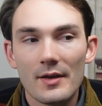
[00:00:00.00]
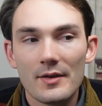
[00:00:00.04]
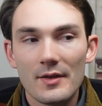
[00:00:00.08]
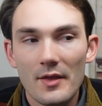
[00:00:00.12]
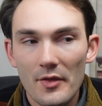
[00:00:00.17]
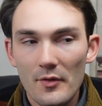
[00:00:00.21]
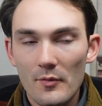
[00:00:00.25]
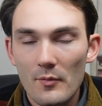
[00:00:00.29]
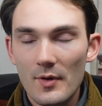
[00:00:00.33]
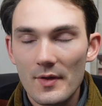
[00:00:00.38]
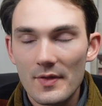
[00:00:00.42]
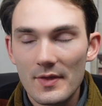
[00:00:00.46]

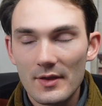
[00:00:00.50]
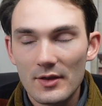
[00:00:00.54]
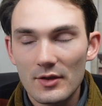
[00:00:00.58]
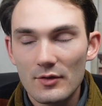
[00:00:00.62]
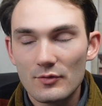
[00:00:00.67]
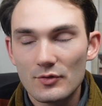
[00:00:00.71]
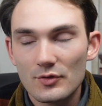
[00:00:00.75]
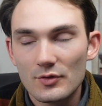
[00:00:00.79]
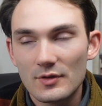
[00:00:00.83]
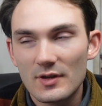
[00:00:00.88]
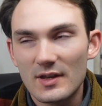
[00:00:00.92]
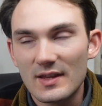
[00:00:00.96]
Another one that
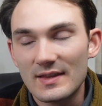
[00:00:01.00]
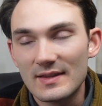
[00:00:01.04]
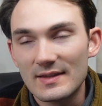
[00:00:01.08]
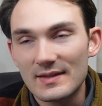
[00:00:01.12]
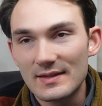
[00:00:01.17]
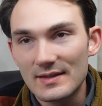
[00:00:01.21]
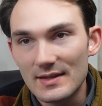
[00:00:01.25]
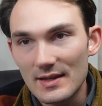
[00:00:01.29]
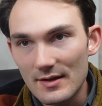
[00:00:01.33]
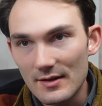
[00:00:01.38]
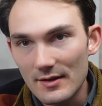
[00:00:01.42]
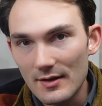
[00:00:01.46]
you should
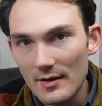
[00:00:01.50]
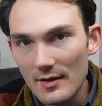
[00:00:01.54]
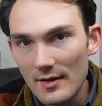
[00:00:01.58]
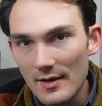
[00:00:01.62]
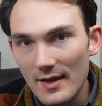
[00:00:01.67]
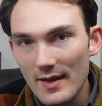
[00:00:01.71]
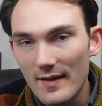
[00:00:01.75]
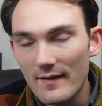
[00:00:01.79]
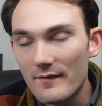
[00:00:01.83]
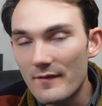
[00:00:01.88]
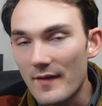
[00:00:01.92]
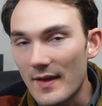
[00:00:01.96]

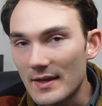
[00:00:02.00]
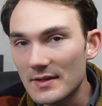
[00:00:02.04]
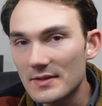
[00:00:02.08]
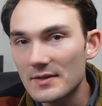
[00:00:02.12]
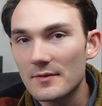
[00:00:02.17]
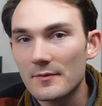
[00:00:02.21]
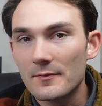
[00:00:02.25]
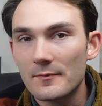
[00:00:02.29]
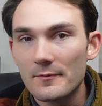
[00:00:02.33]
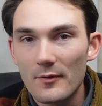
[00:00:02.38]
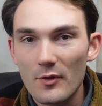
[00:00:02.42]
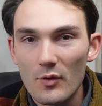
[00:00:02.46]
consider,
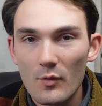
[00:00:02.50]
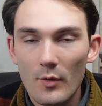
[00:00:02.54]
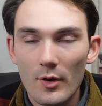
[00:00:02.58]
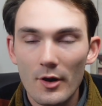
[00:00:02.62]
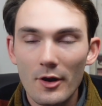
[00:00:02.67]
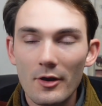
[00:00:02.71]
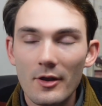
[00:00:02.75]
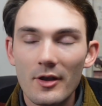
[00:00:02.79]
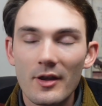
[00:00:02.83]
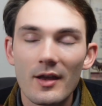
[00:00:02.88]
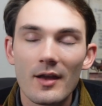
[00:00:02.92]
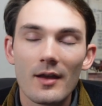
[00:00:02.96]
evasive
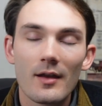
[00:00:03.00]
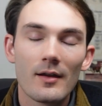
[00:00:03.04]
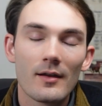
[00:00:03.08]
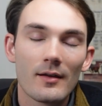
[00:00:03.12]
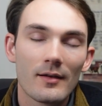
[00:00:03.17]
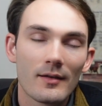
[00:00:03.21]
footwork.